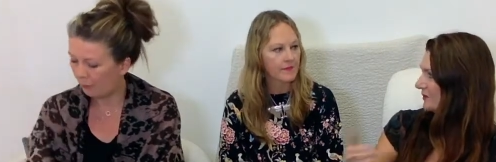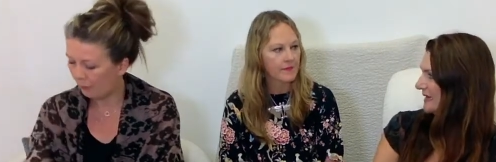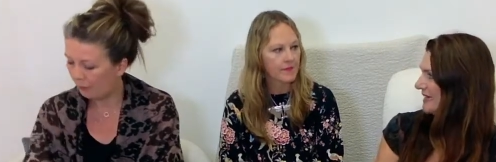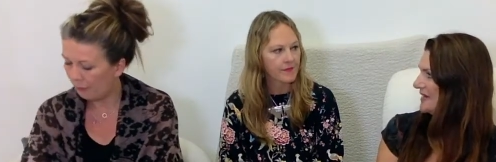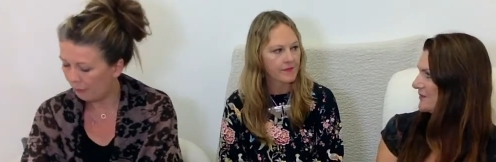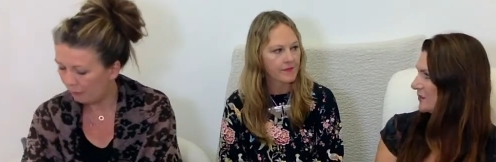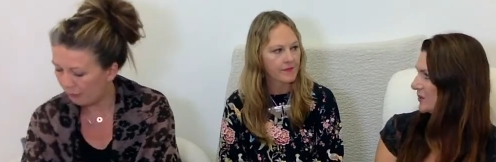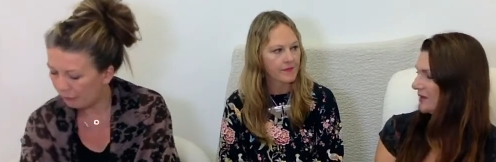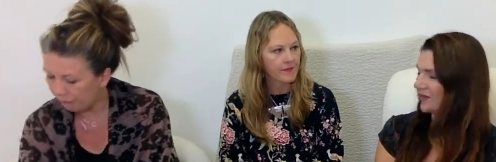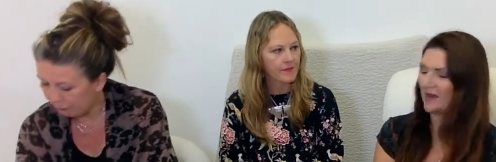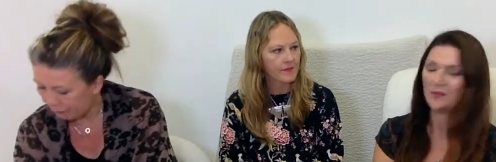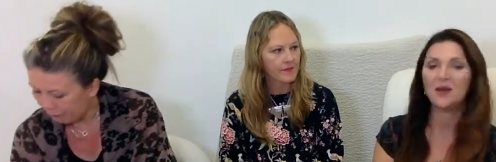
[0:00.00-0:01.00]
Speaker 1: believing
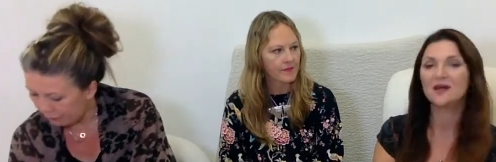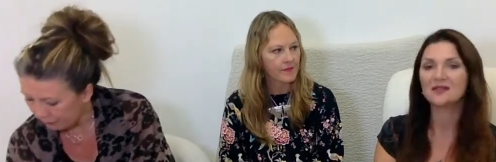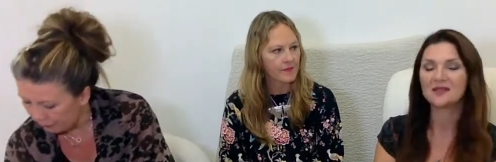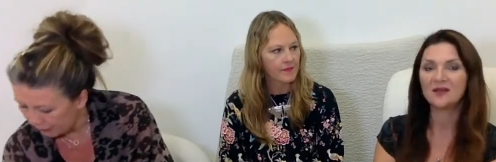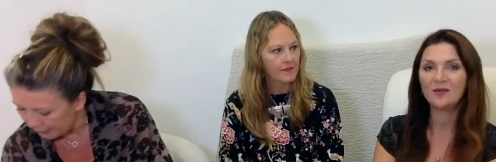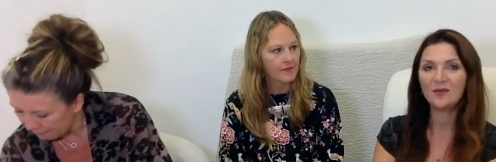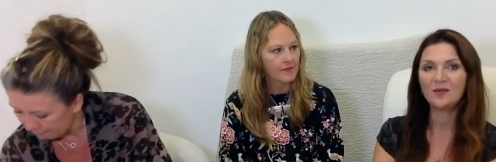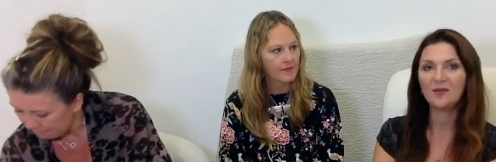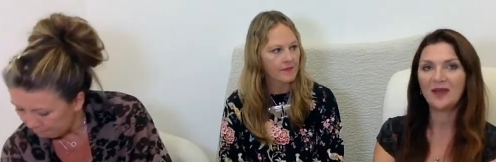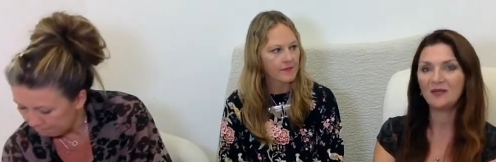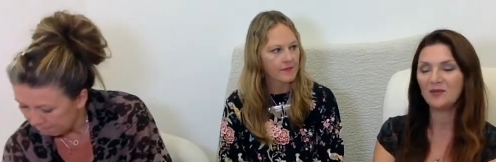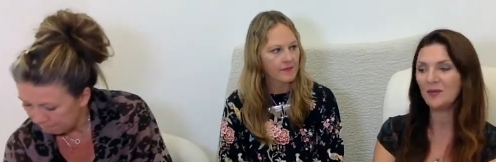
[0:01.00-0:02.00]
we are that person. I
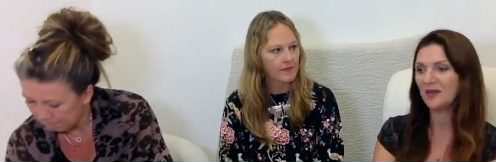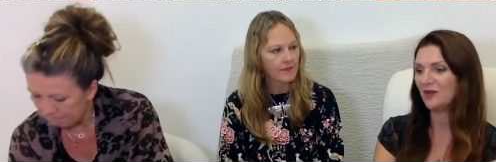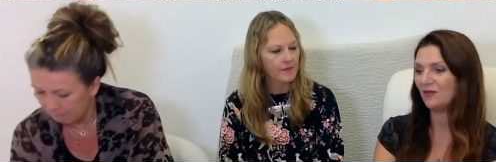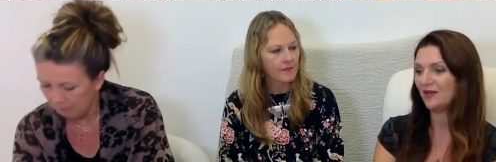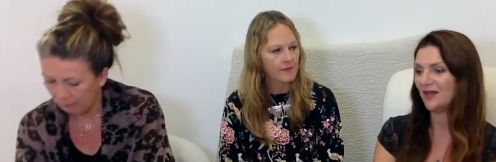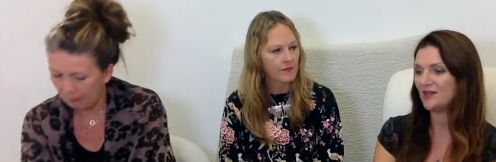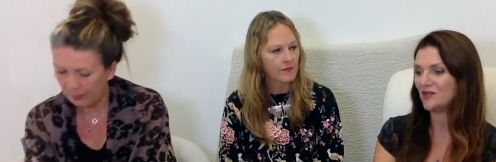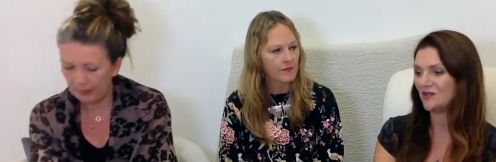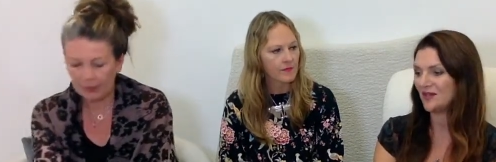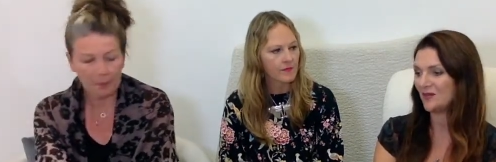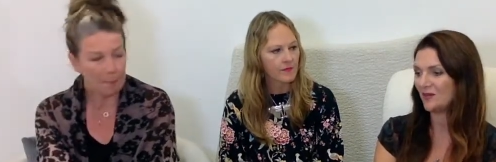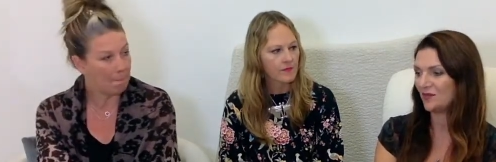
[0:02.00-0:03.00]
remember having been in a
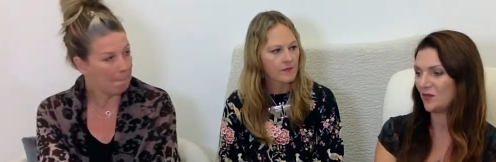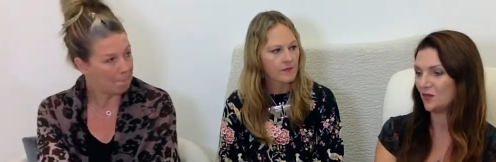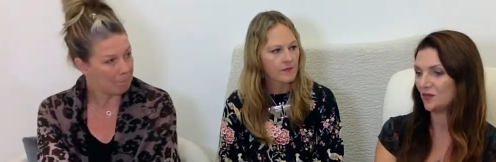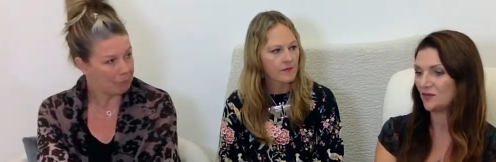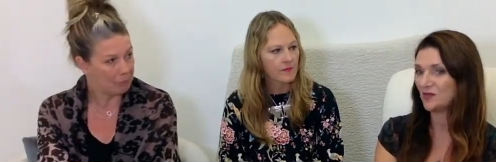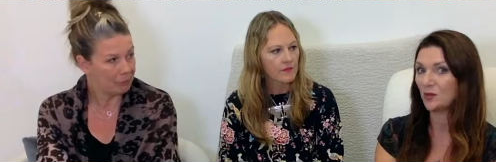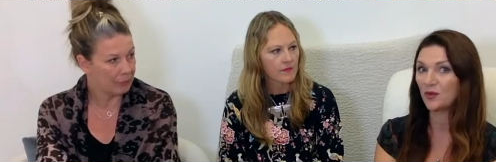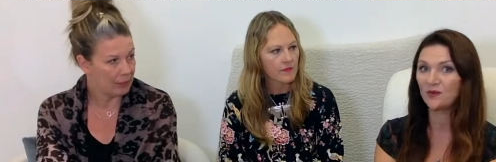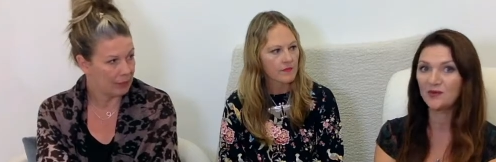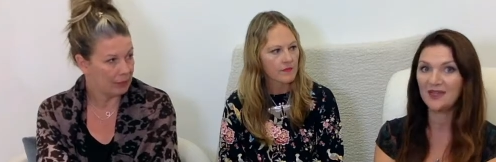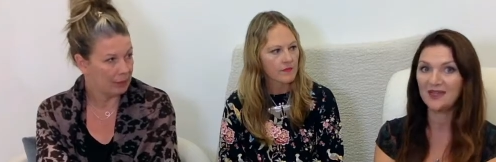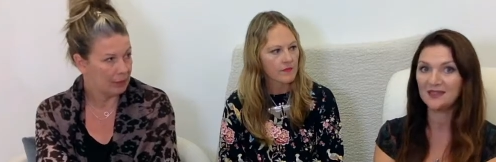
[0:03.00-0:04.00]
relationship for
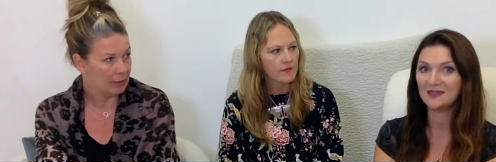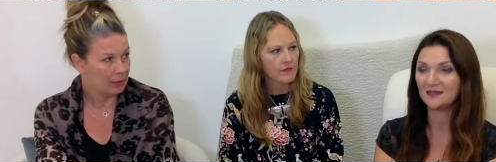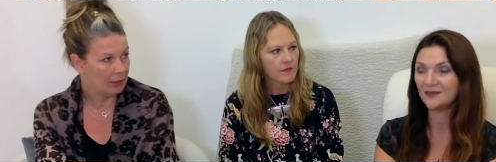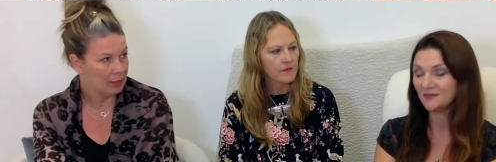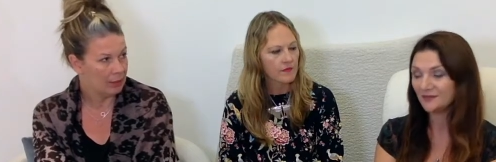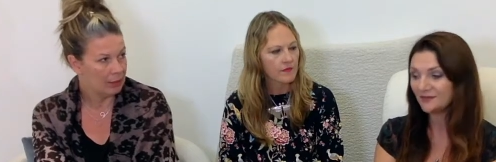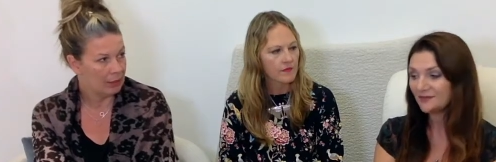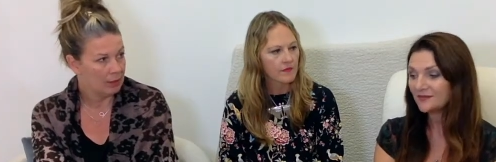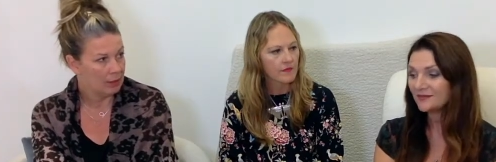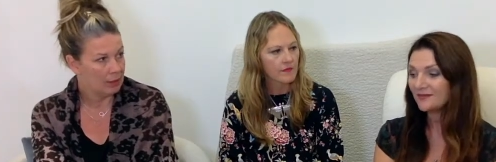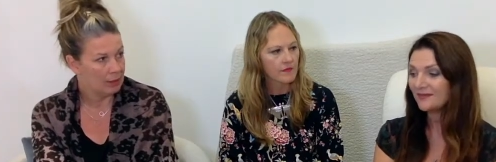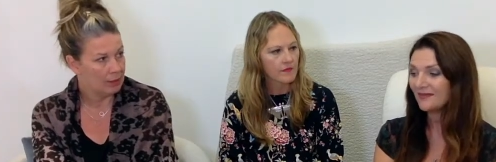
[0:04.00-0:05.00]
twelve years.
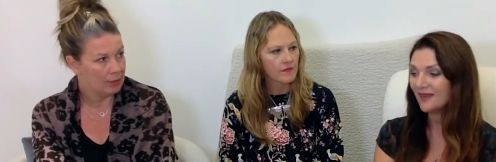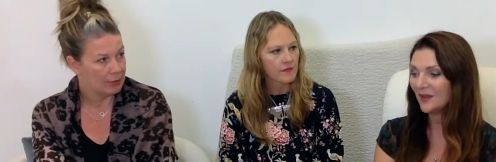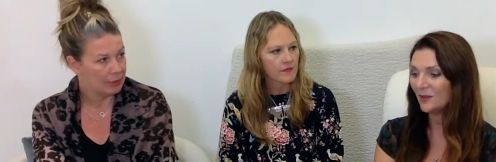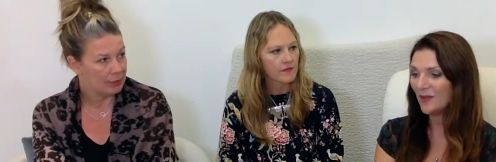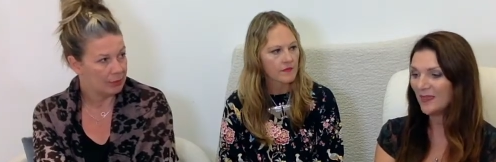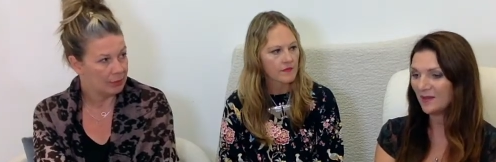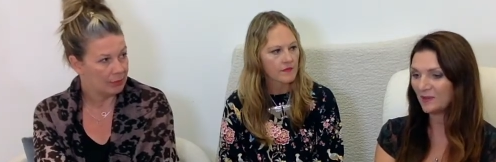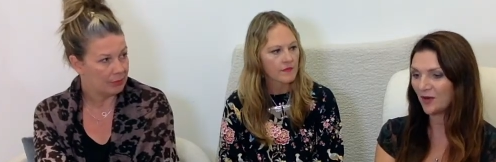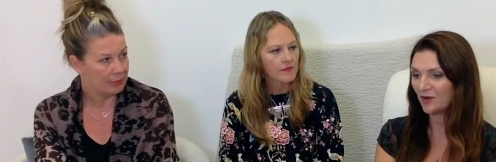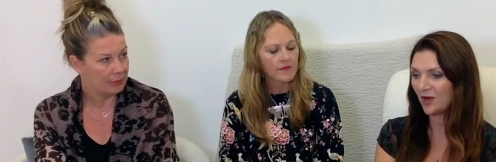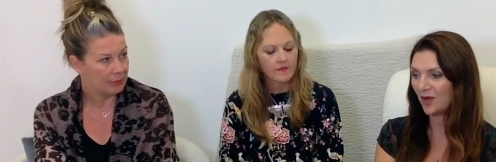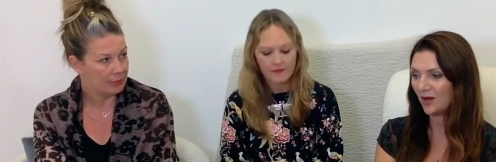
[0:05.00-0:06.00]
And when that
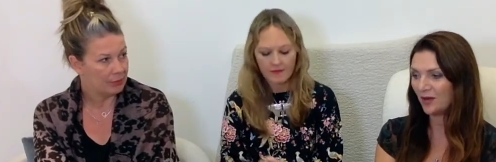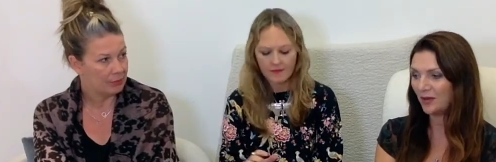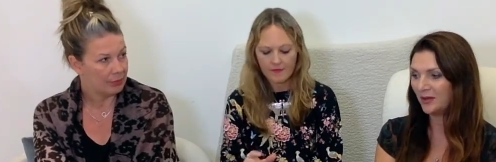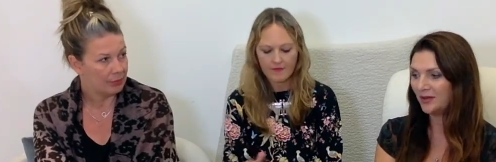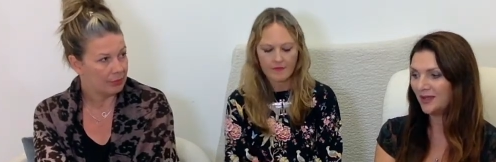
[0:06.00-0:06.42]
broke up,